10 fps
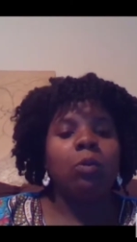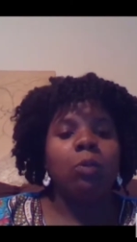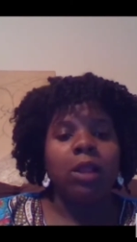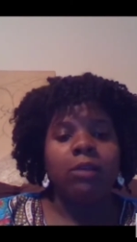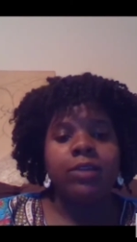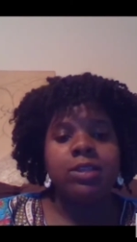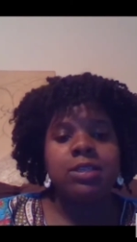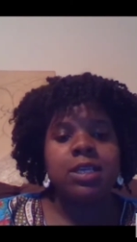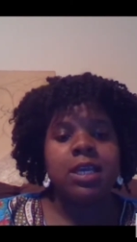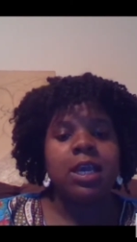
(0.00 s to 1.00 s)

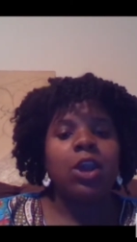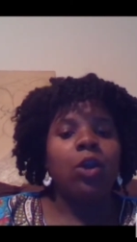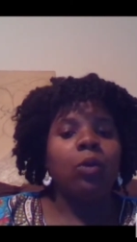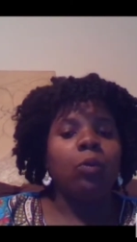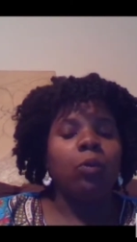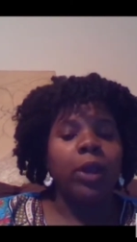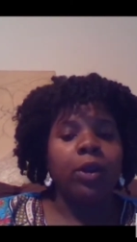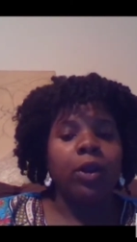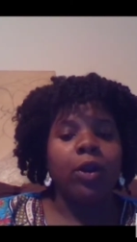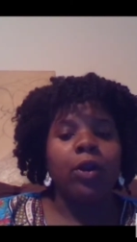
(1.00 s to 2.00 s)
relevancy,
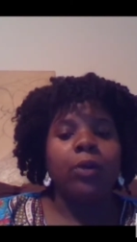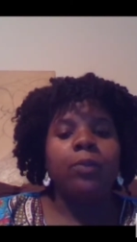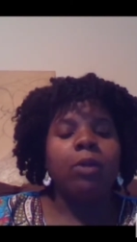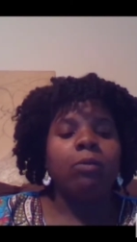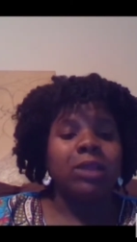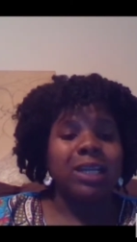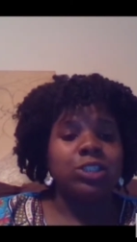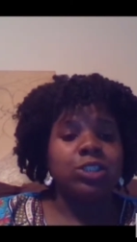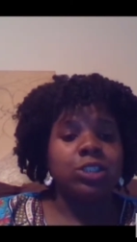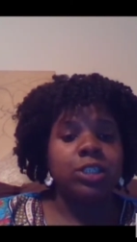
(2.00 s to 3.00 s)
rigor,
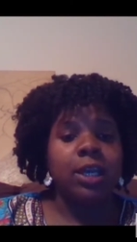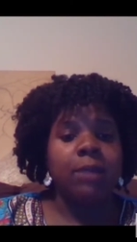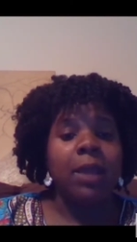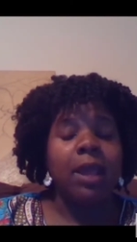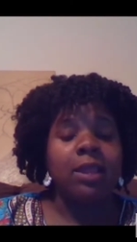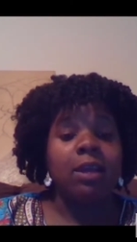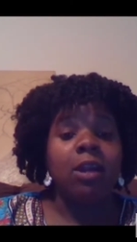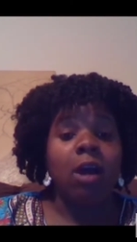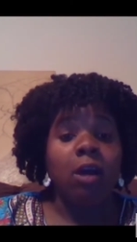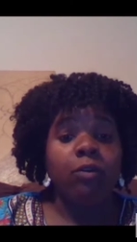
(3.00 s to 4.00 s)
relationship, and
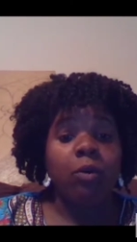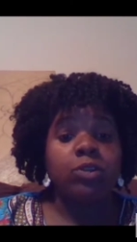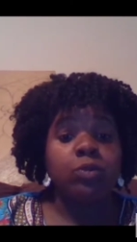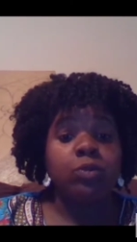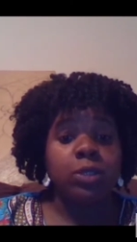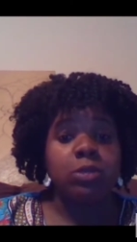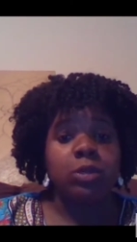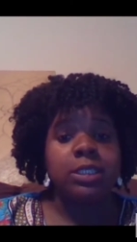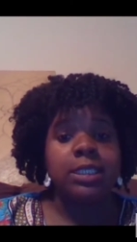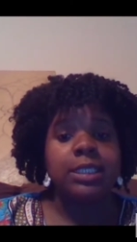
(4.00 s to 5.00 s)
then of course
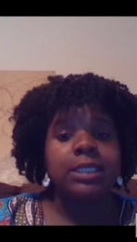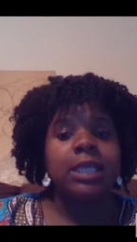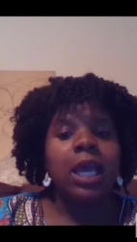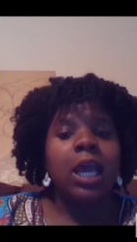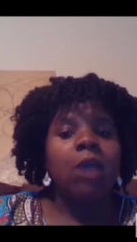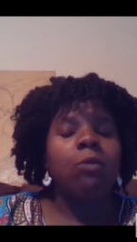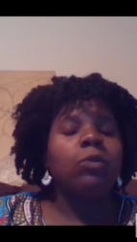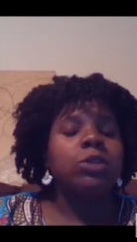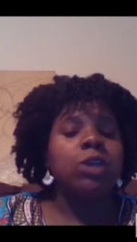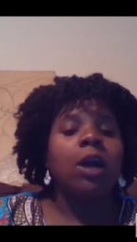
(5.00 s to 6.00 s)
resources. And
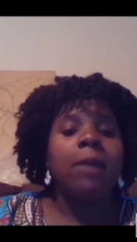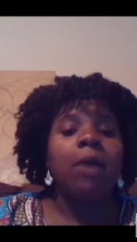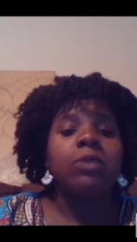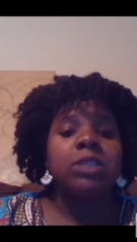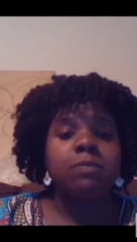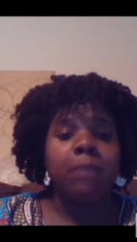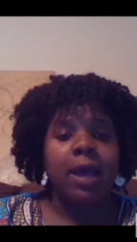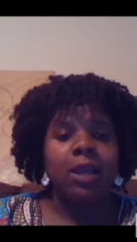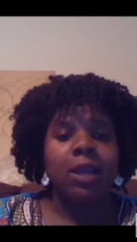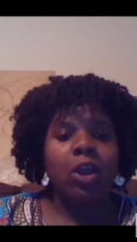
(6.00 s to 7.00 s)
when we talk about
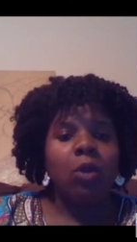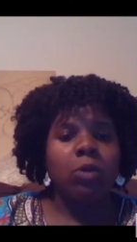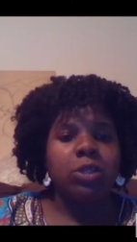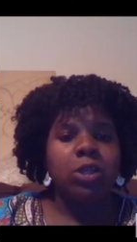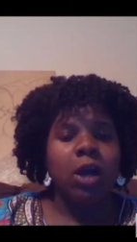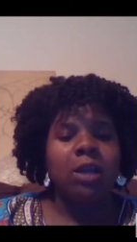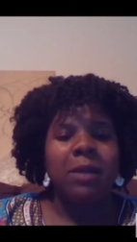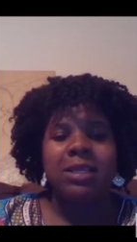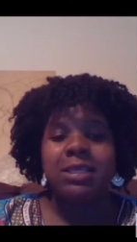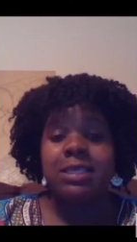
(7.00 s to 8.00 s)
respect, we're talking
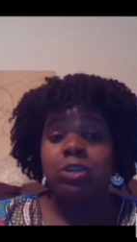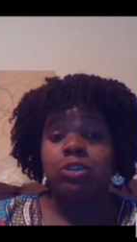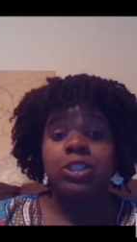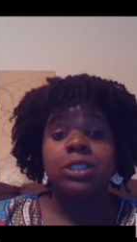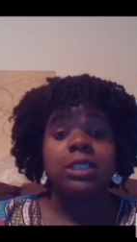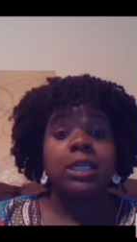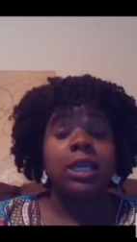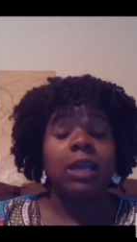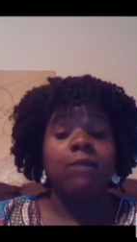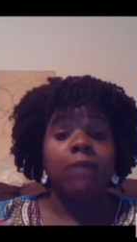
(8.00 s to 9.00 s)
about the
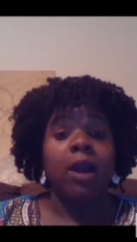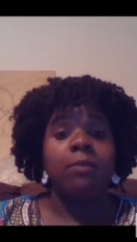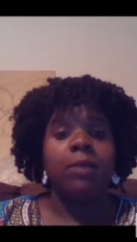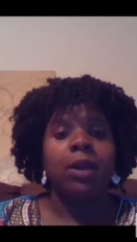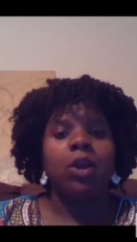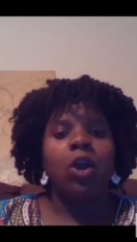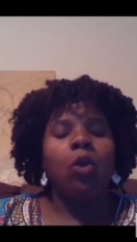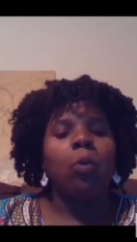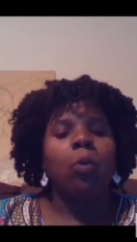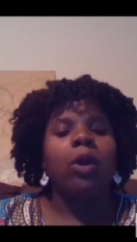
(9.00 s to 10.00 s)
synergistic environment
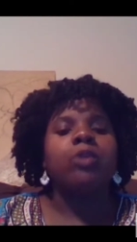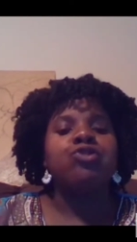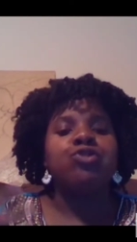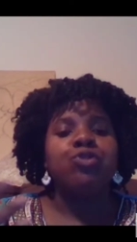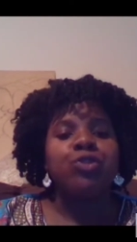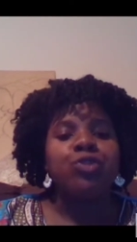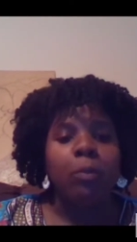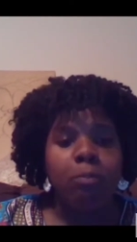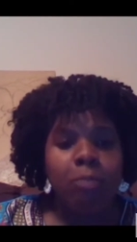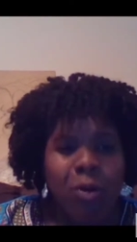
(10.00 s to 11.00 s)
where students
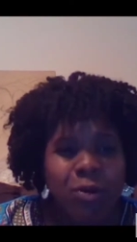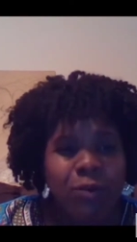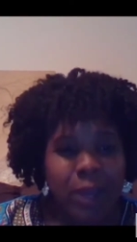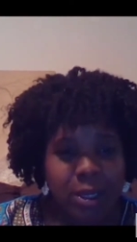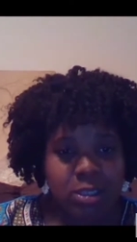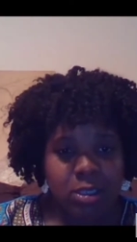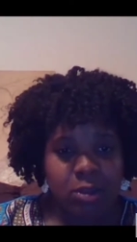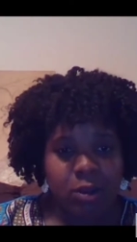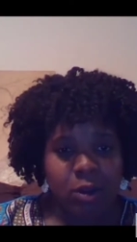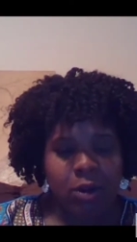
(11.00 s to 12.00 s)
are motivated
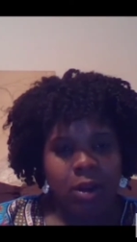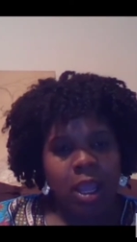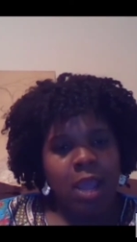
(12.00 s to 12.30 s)
to learn